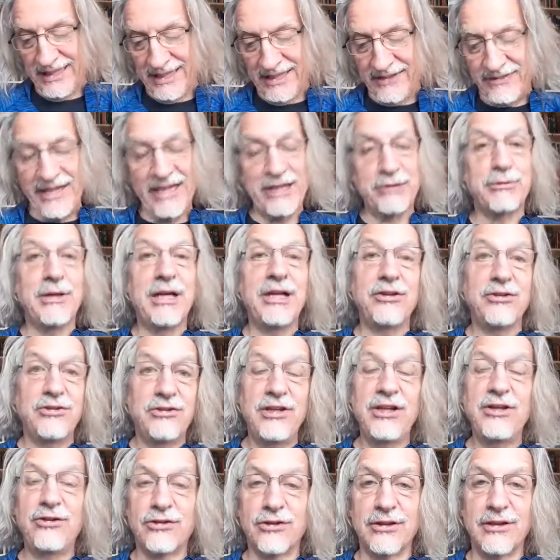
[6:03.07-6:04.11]
that great
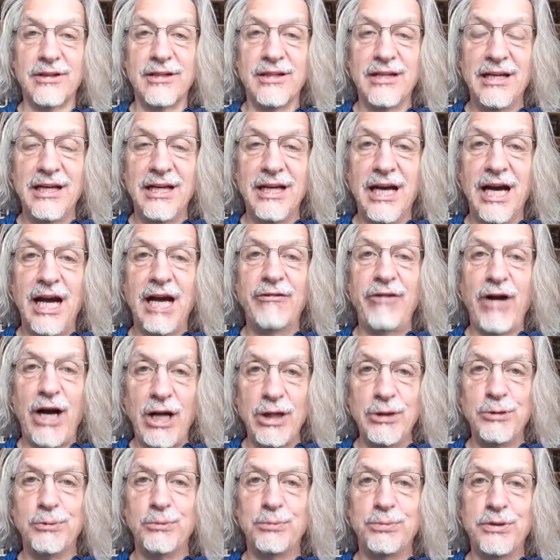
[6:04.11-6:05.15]
season of
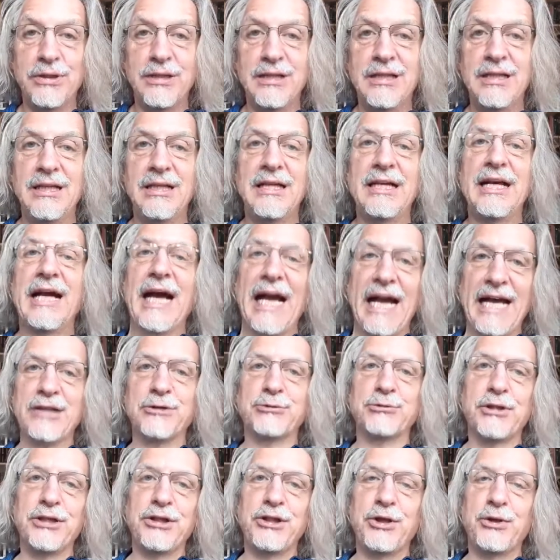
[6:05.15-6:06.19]
hope and
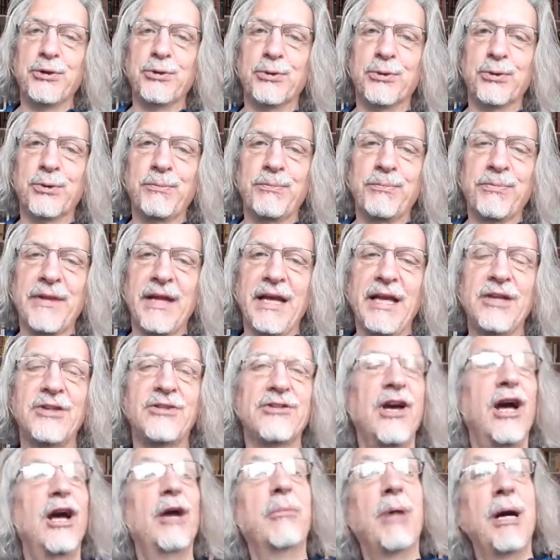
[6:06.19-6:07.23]
renewal.
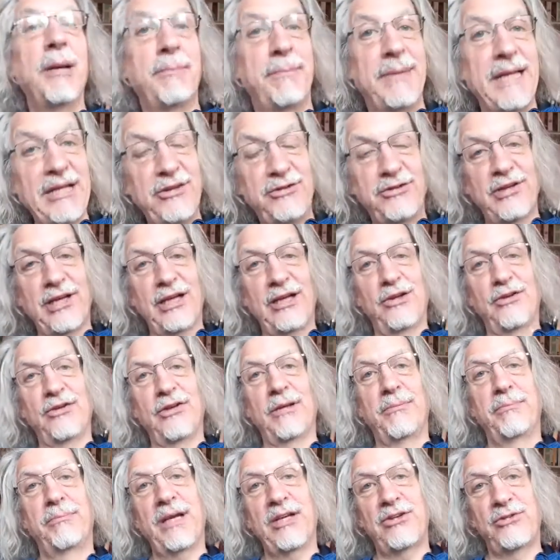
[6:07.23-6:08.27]
So my blessings
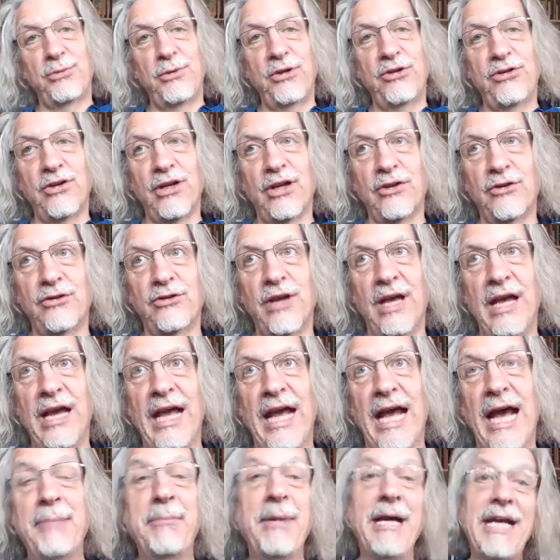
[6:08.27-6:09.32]
and best wishes
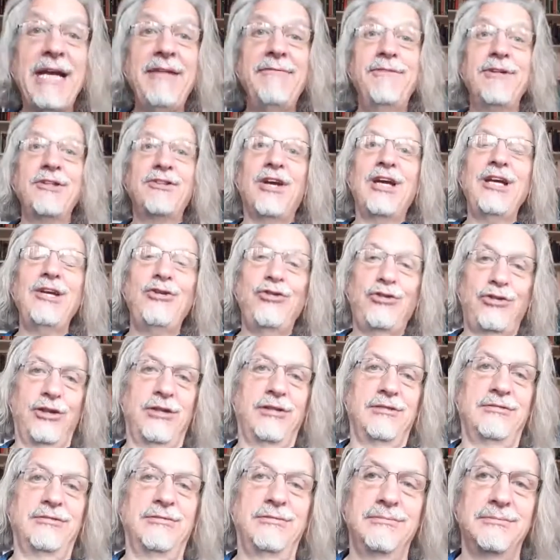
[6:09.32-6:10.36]
and my
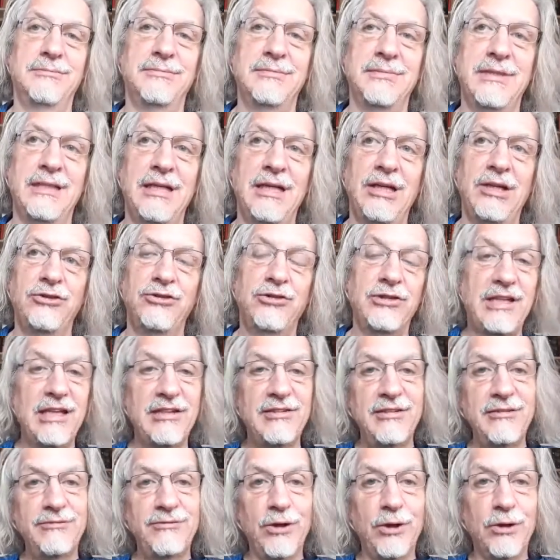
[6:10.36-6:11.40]
invitation to get
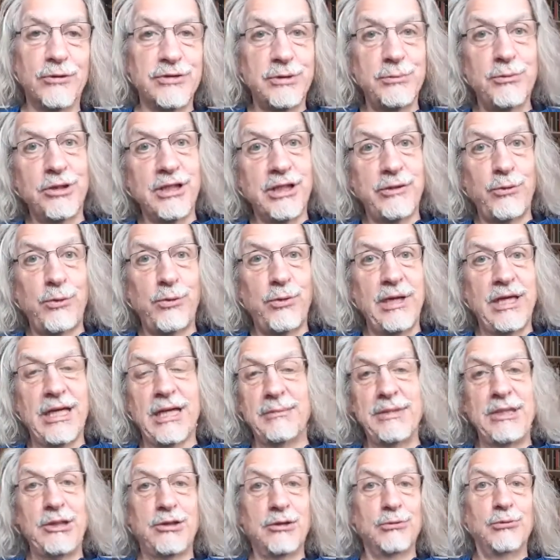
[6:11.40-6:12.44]
involved in whatever way. I
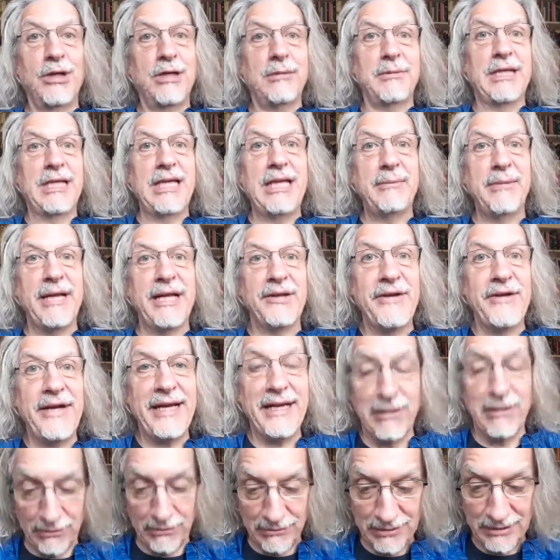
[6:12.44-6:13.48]
mean, you can write me an email
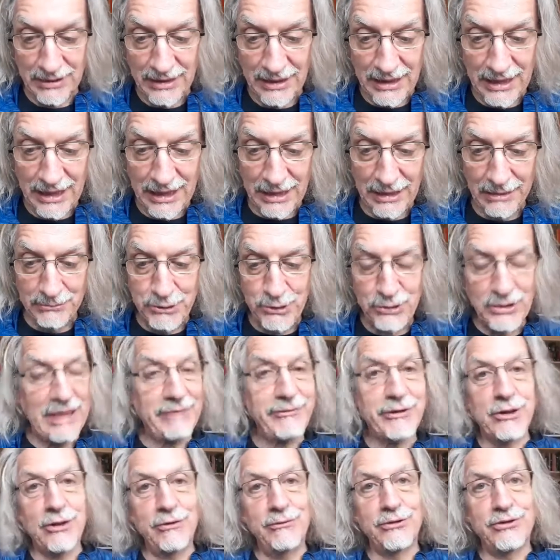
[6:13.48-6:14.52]
now. You can
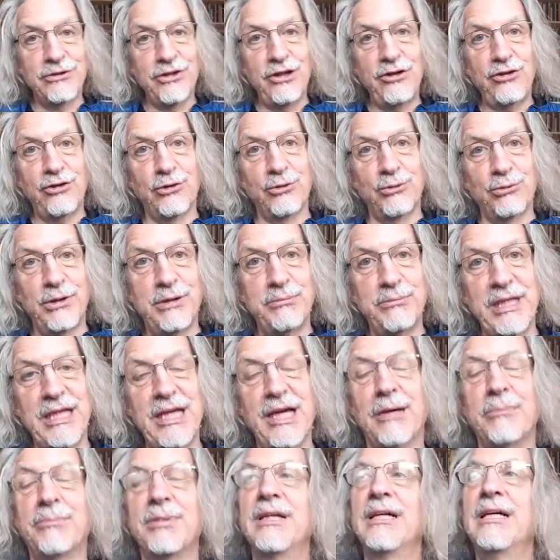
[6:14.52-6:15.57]
have a conversation and ring me
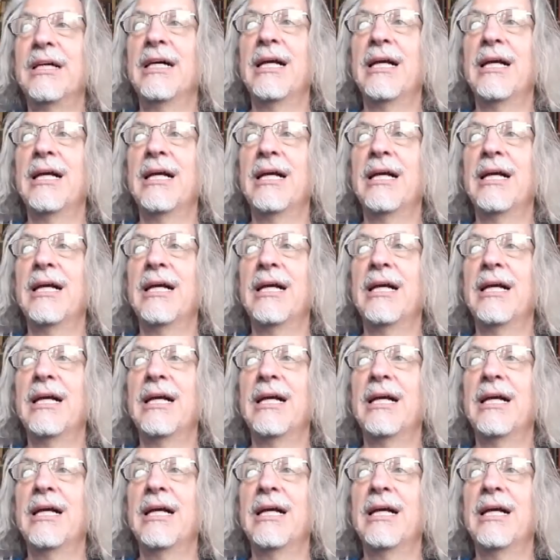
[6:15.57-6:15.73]
up.